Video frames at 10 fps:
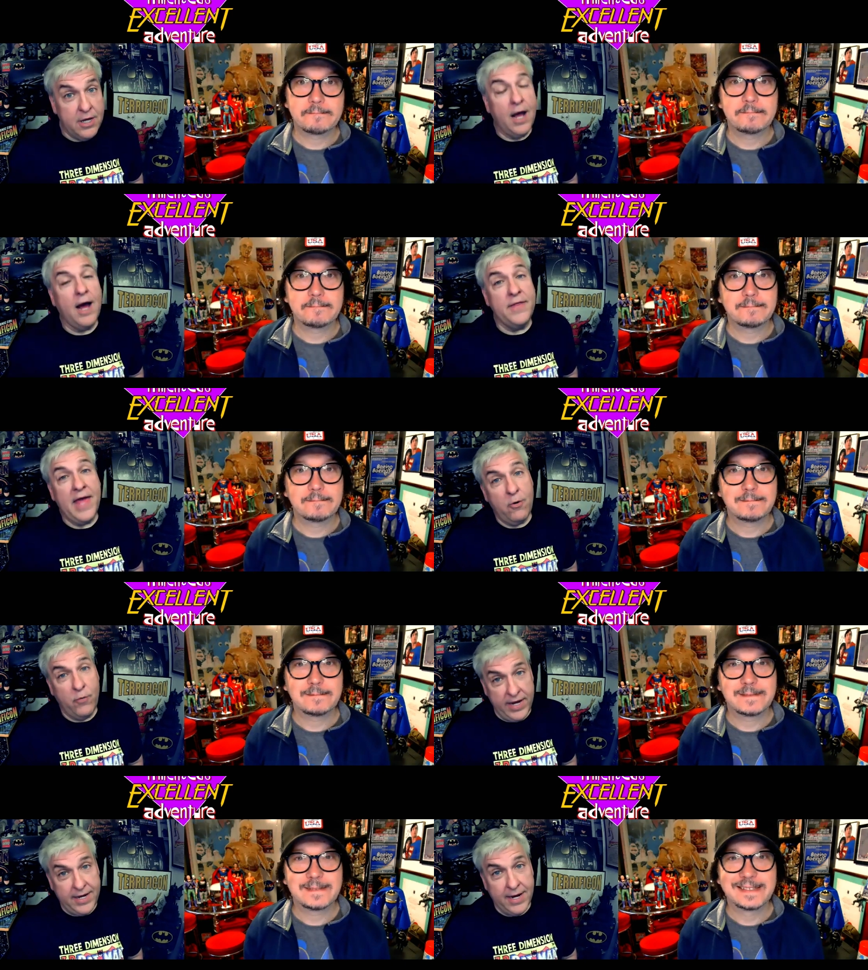Speaker 1: on
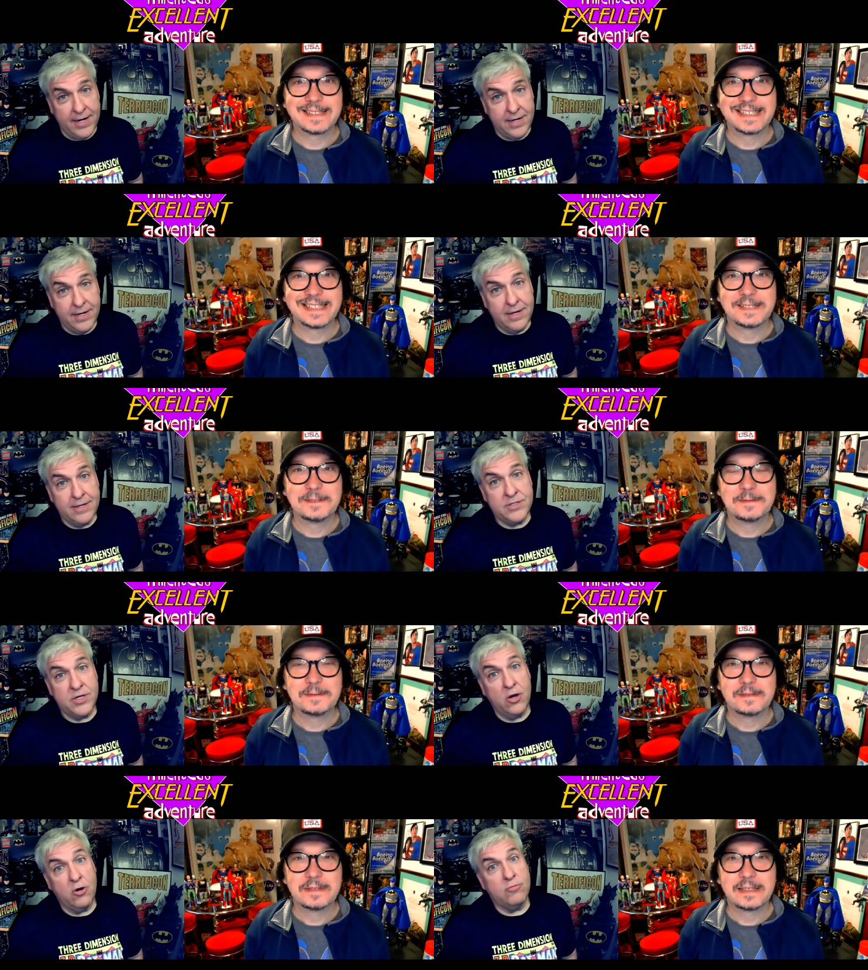that weekend.
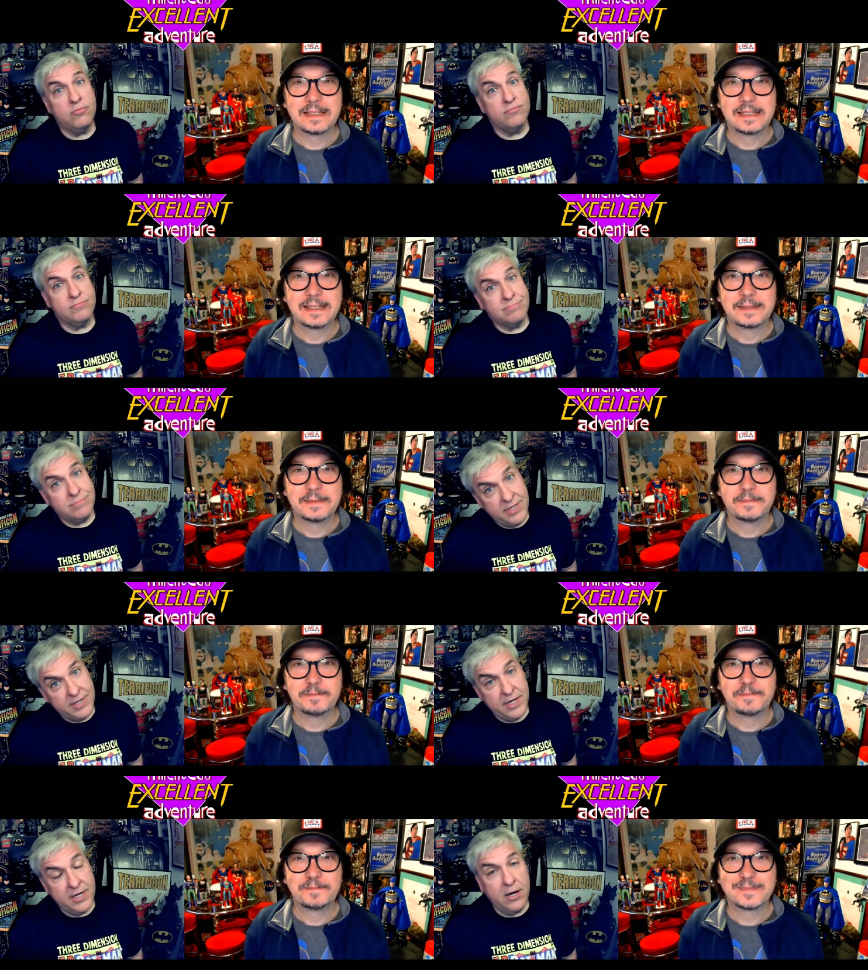So
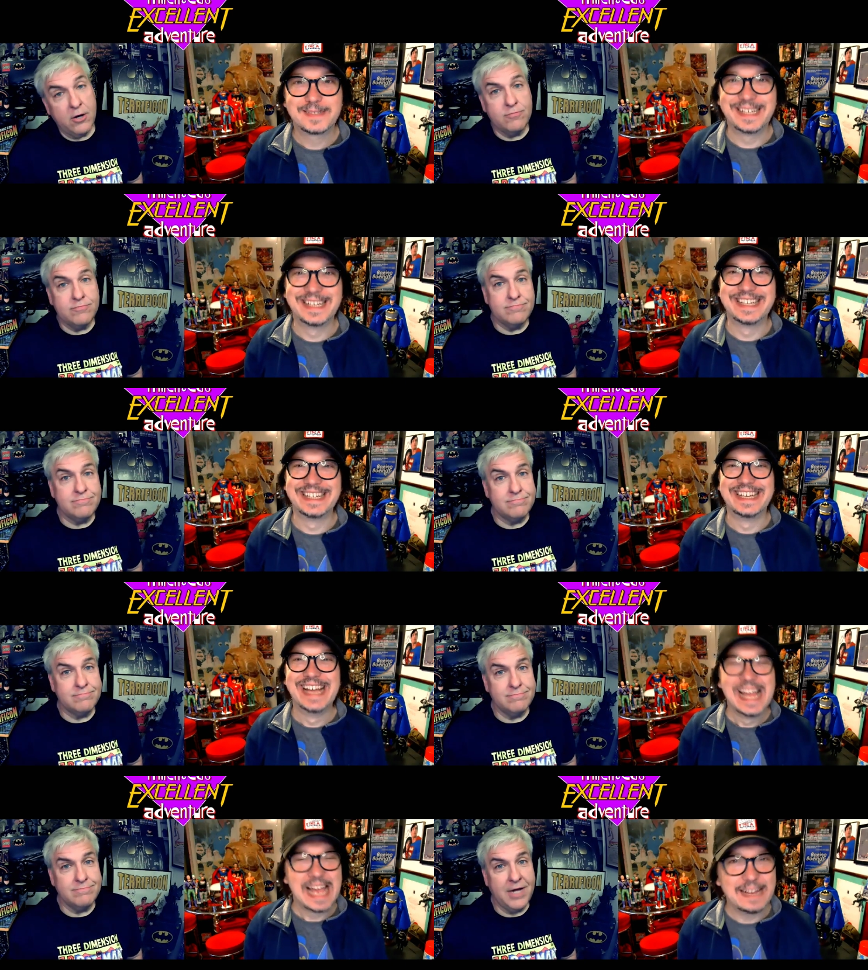there you go.
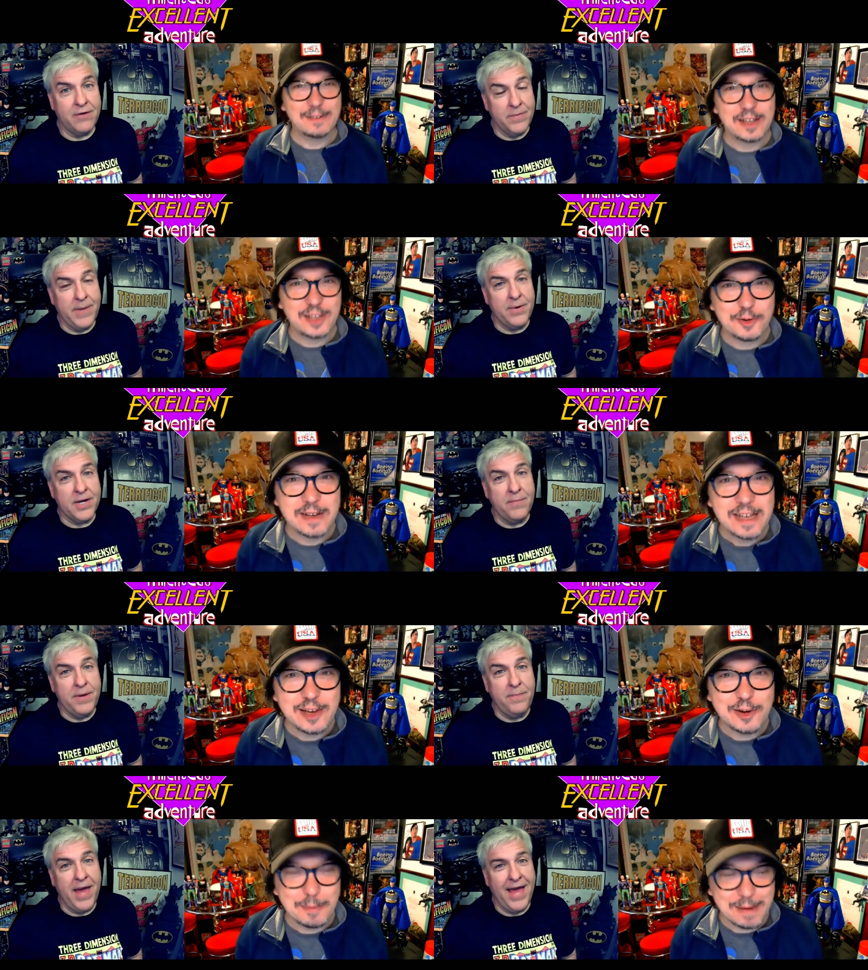And I remember you,
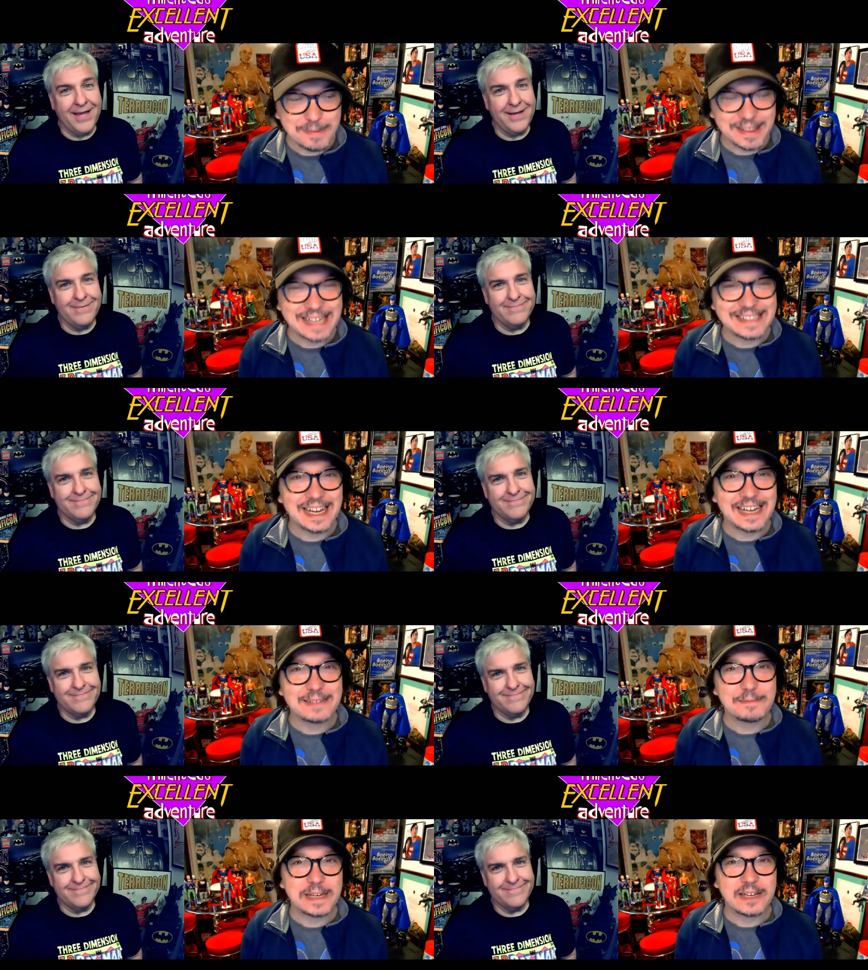coming you back. remember that
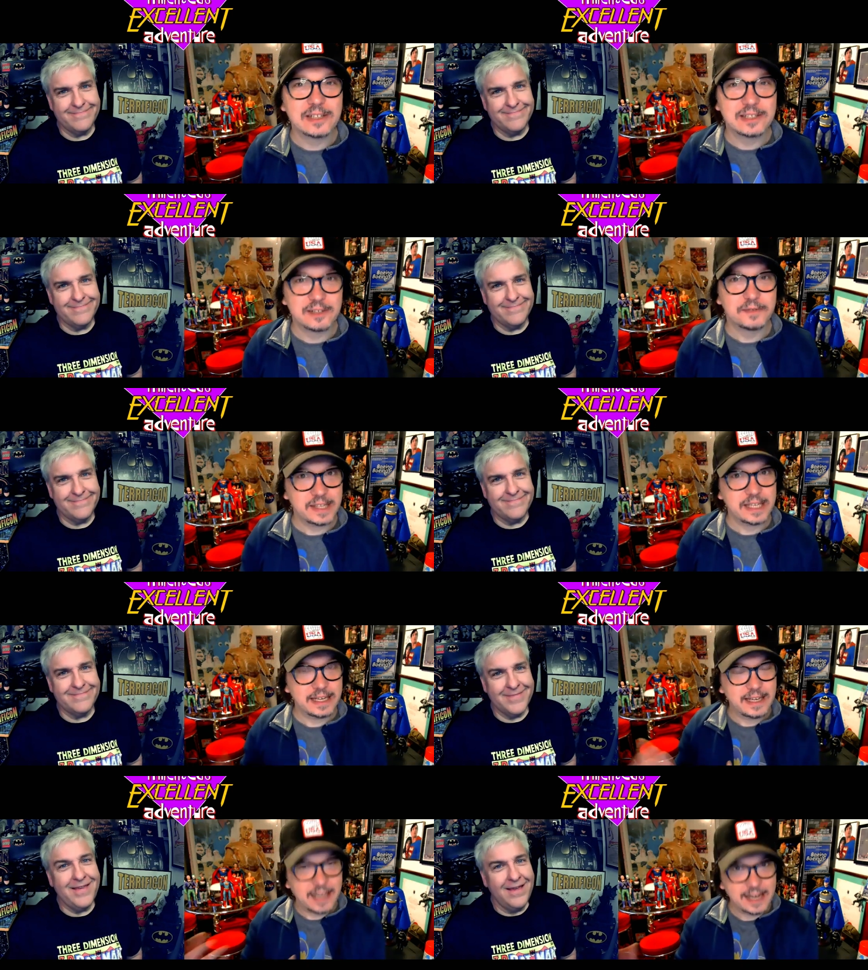date
Speaker 2: because of
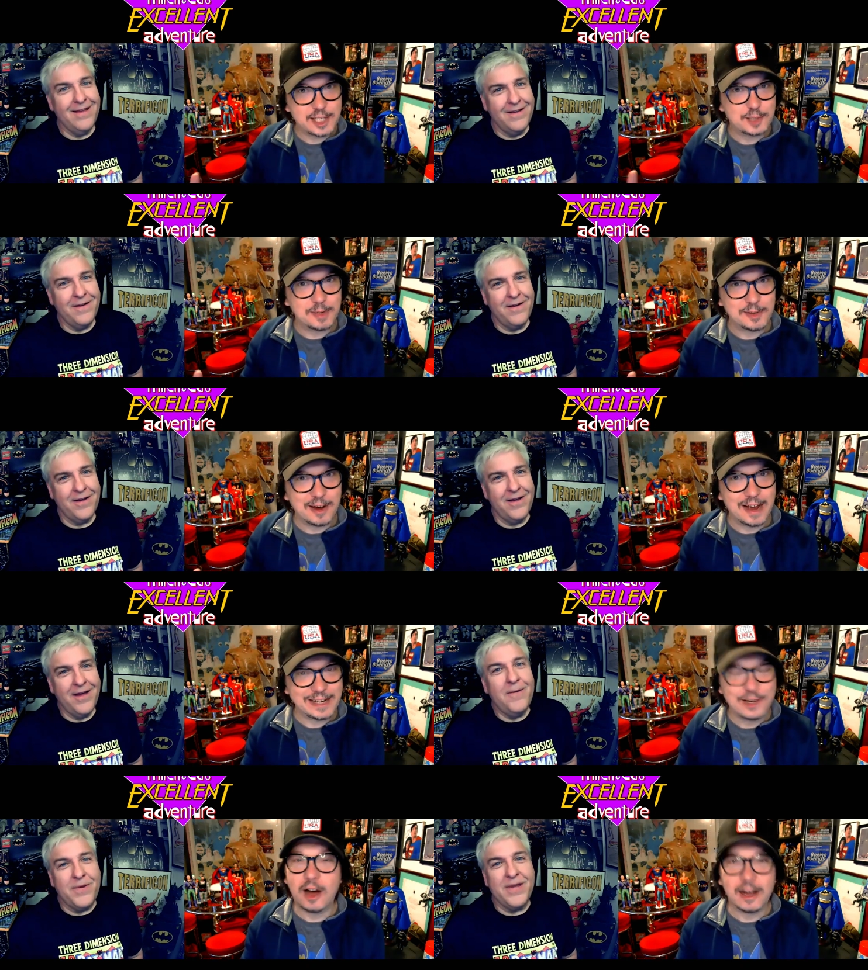the engagement,
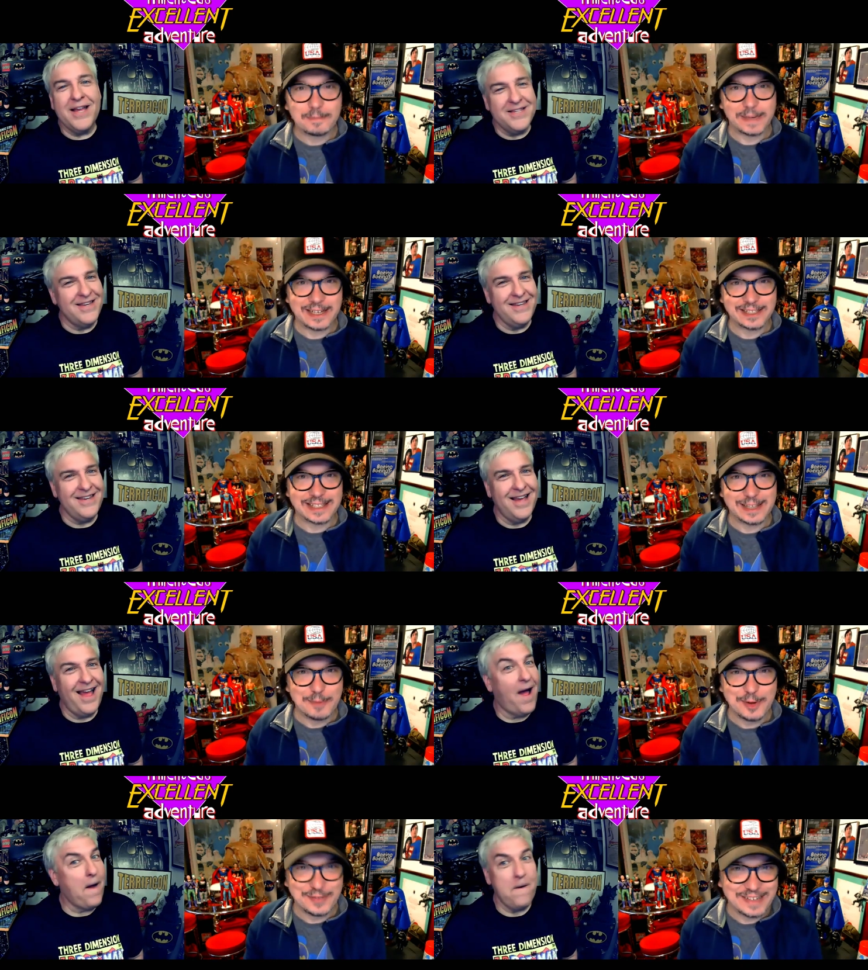right? Not because, because of
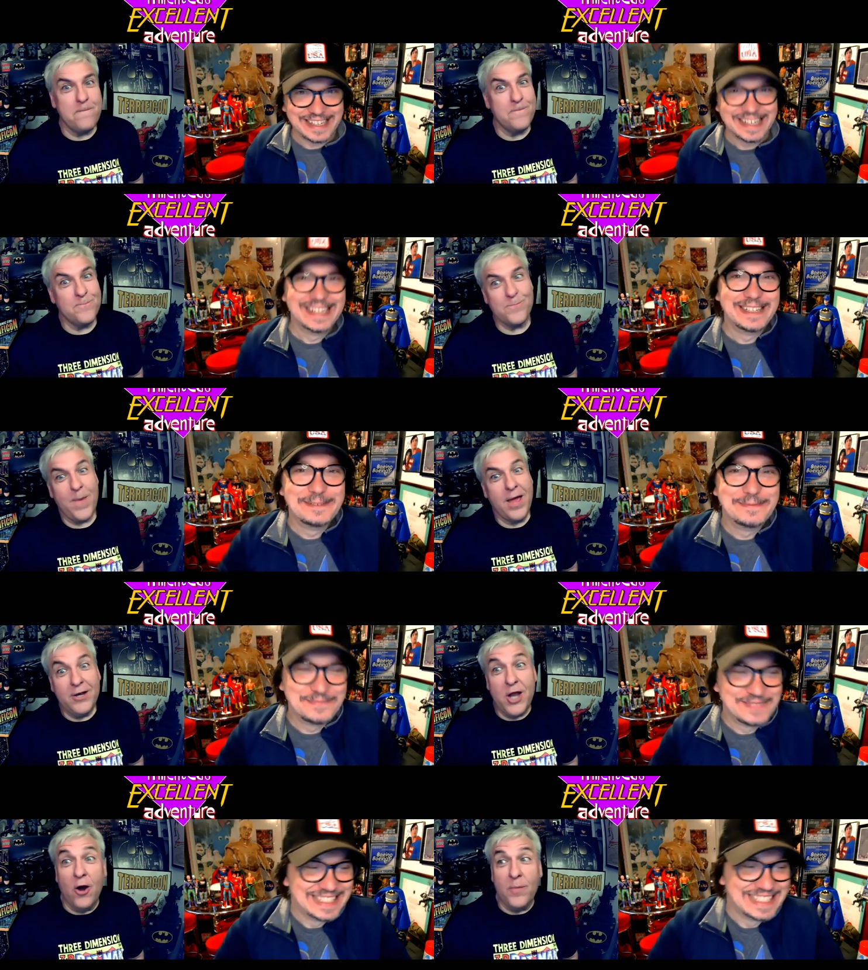the movie.
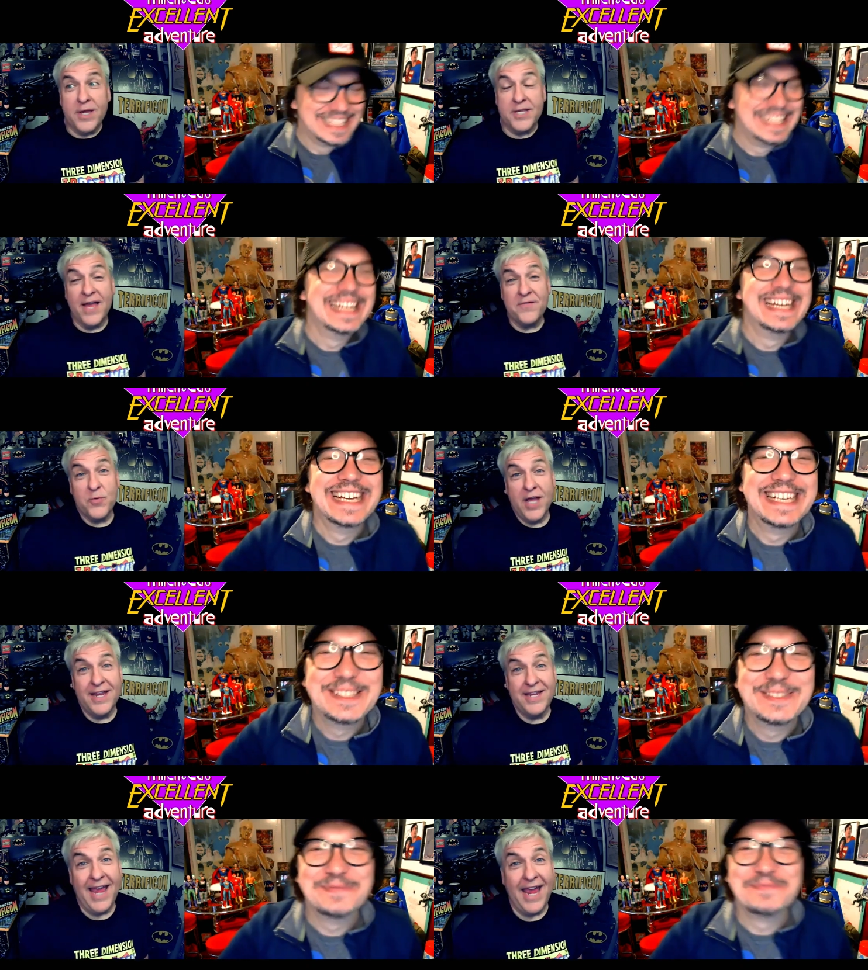
Speaker 1: No, because after we
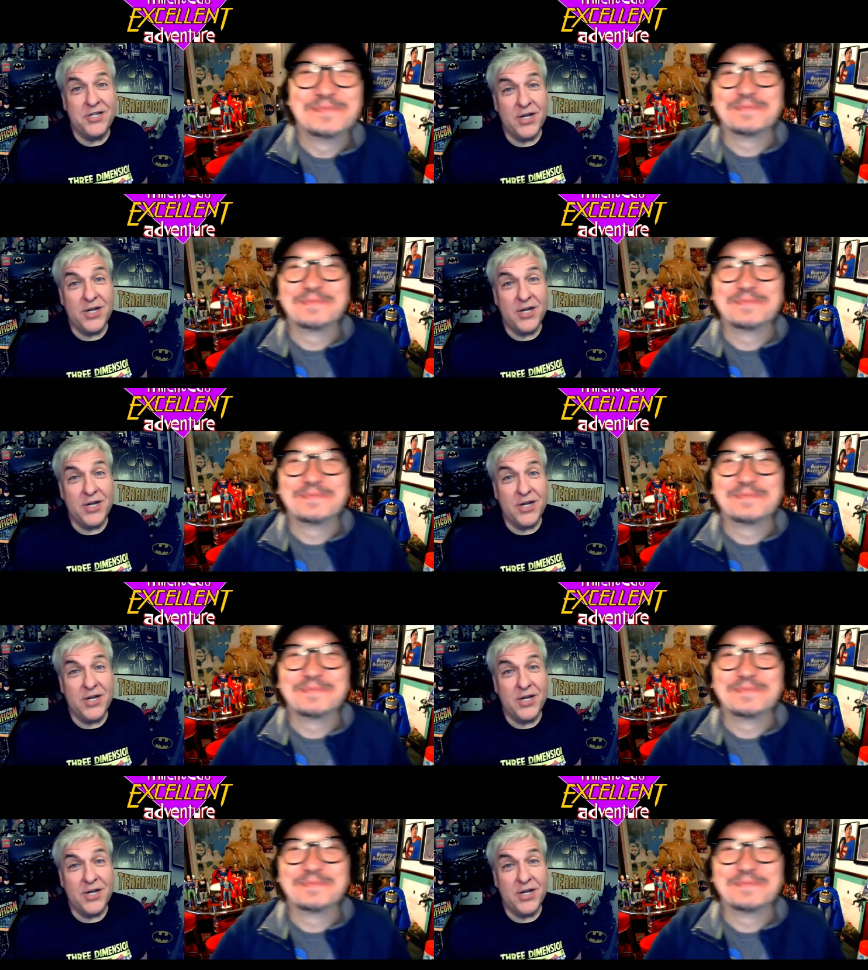got engaged,